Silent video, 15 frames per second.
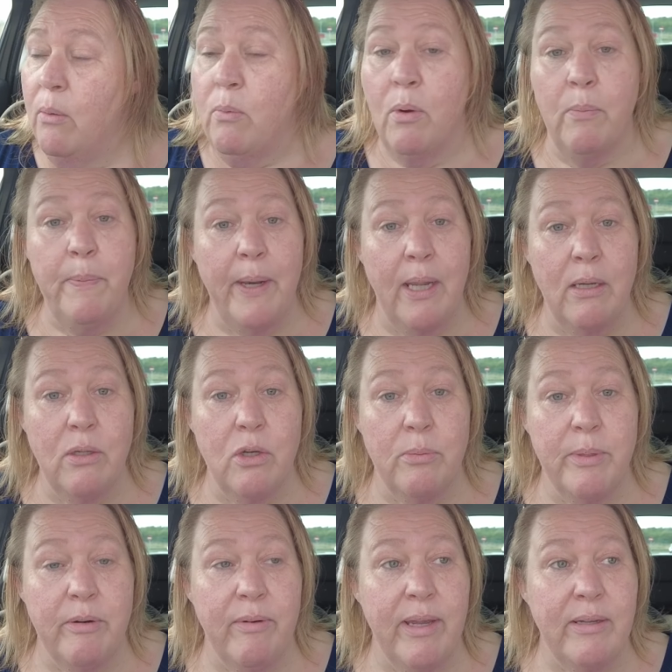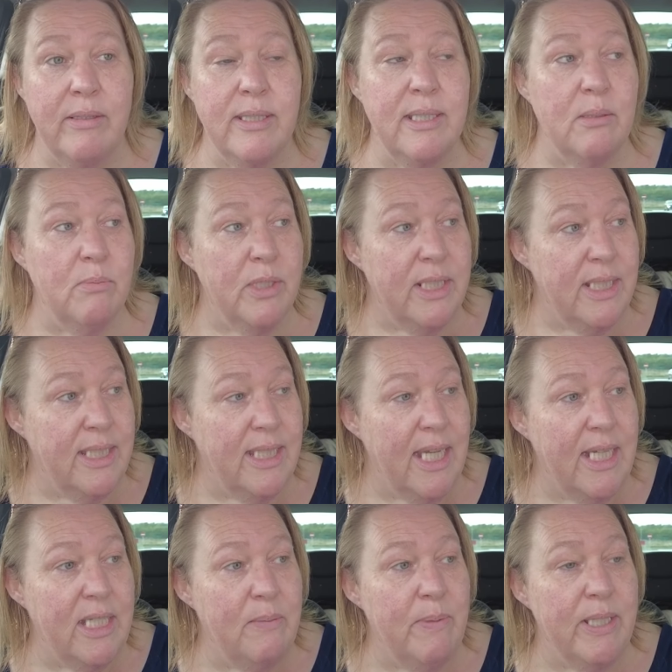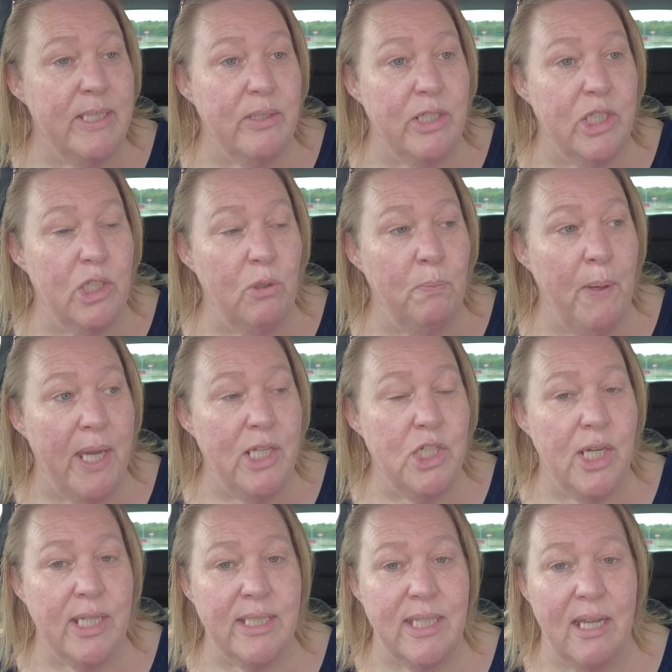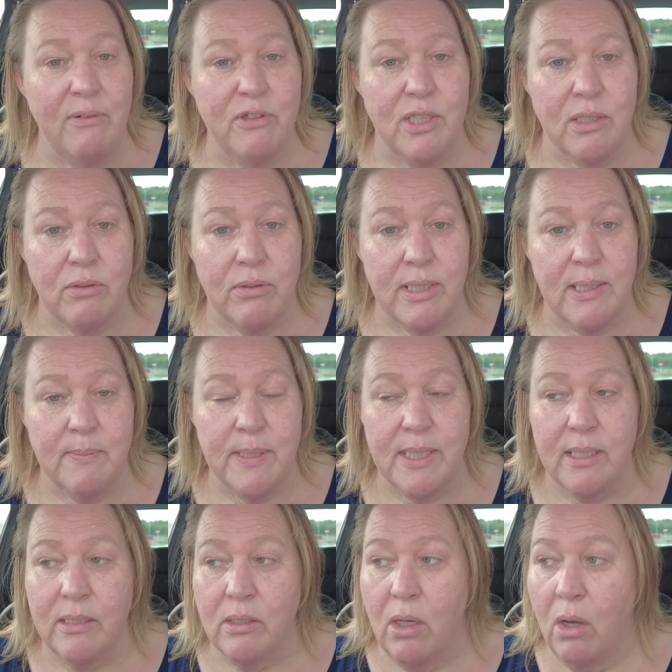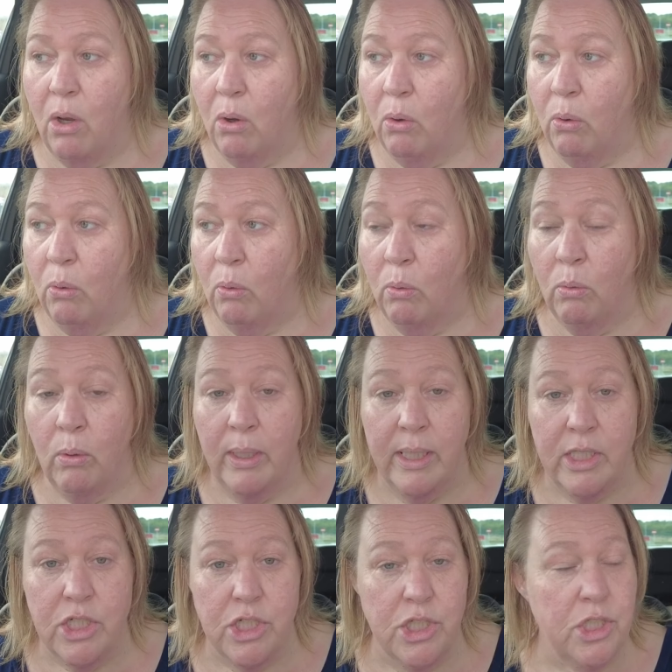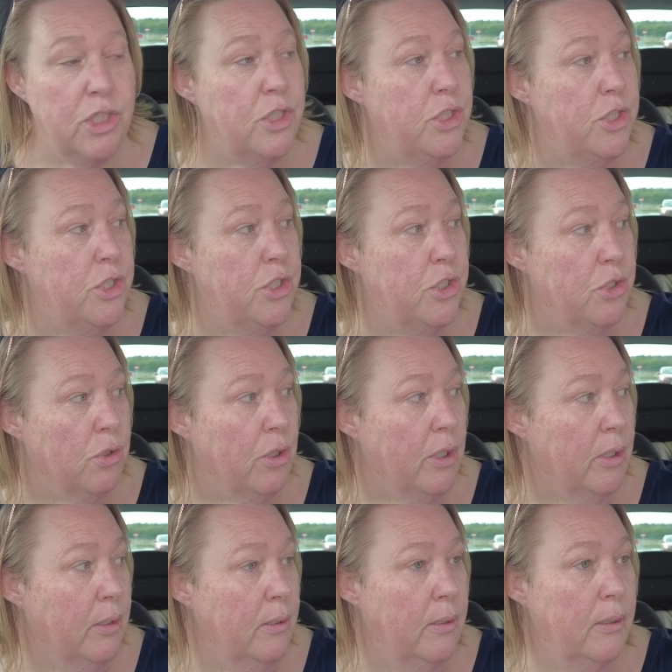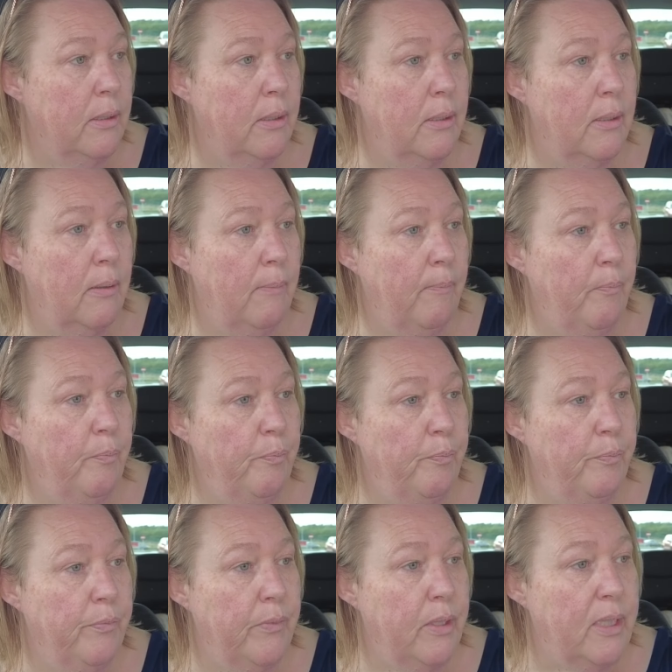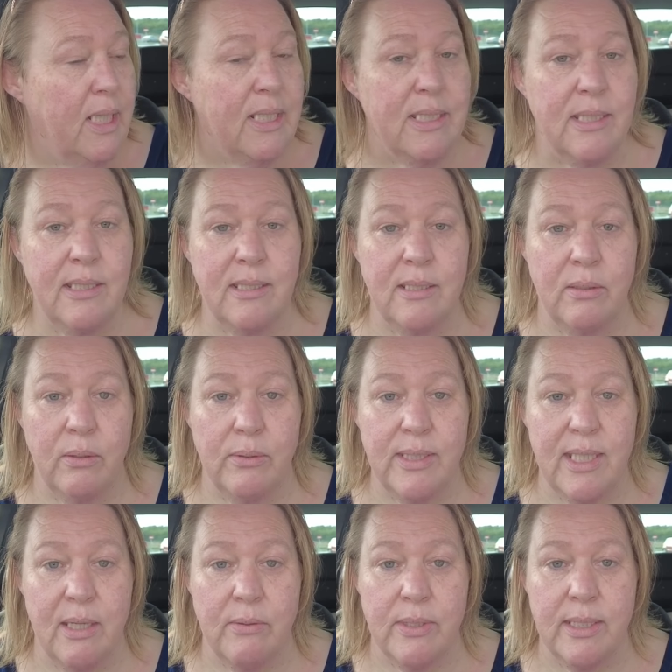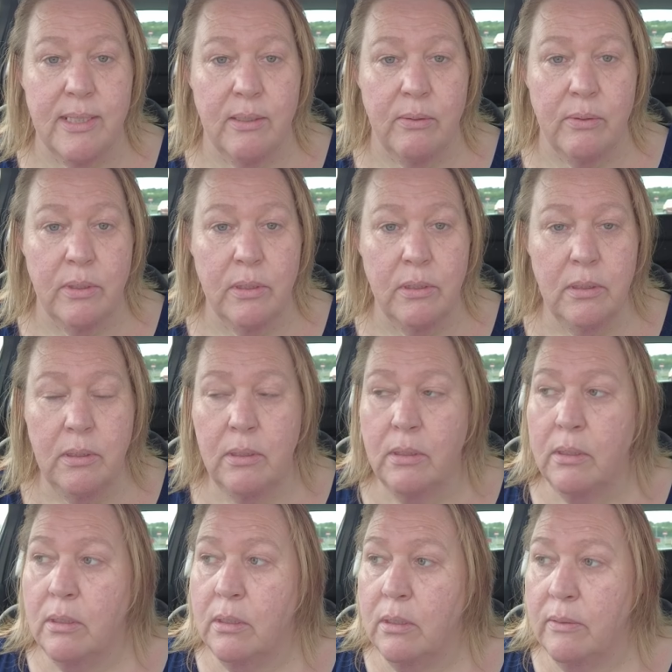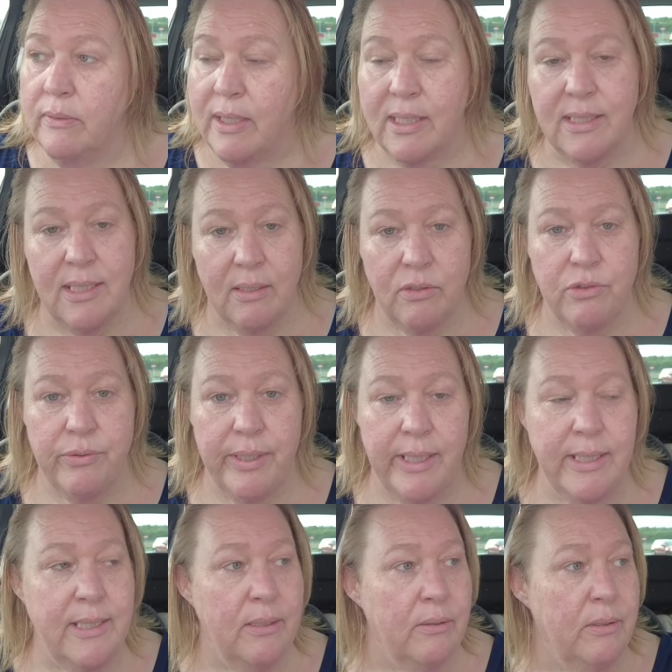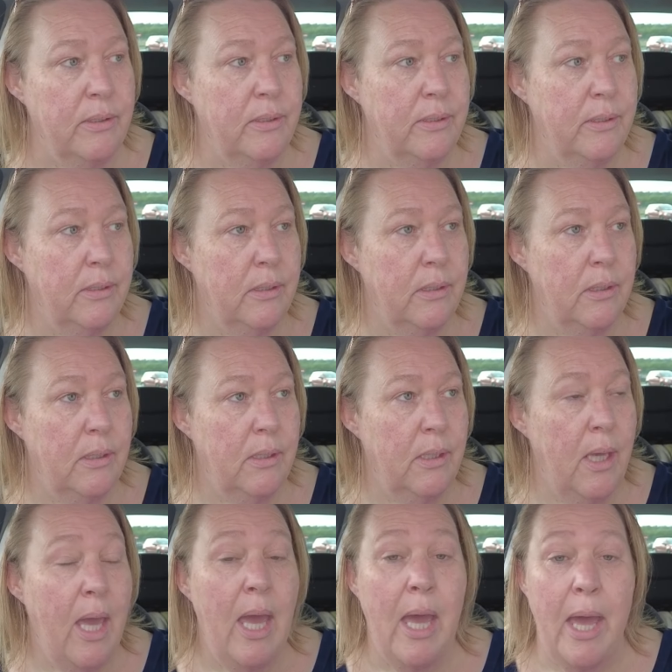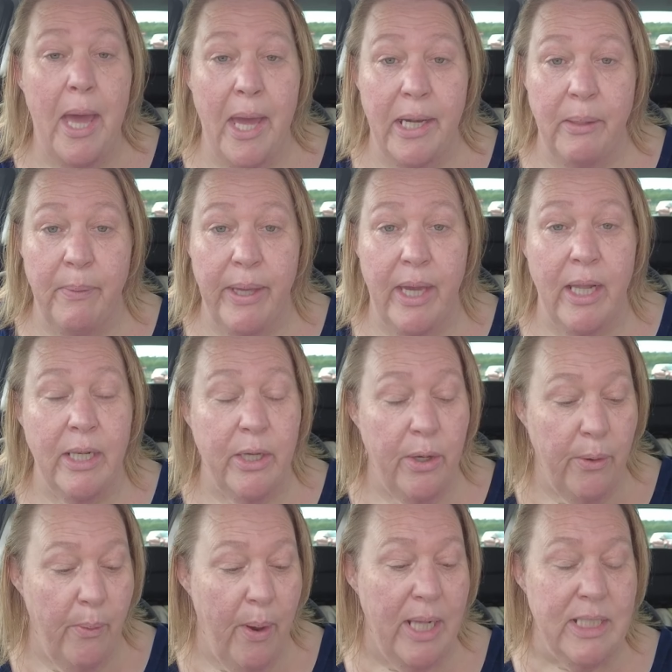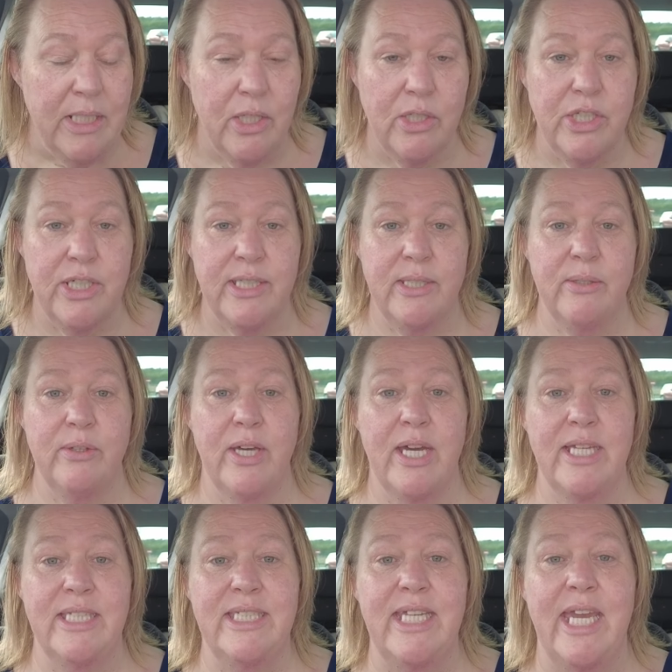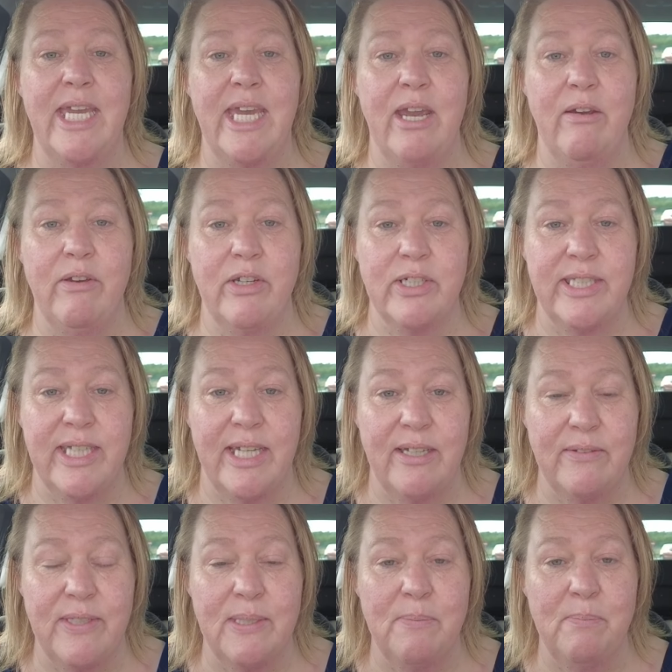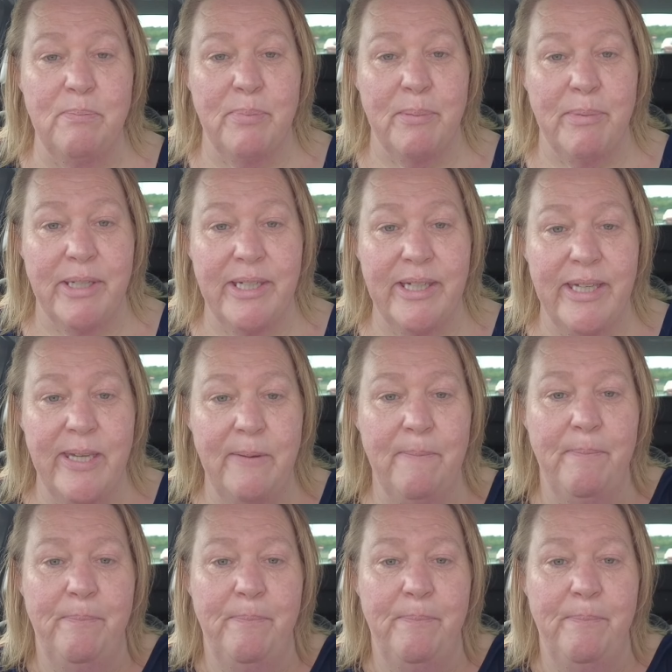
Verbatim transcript: won't be long coming around someone did say to me it's only two paychecks left till Christmas I thought holy sugar that still sounds soon that sounds really soon anyway I'll go I'll talk to you soon guys take care of yourselves bye bye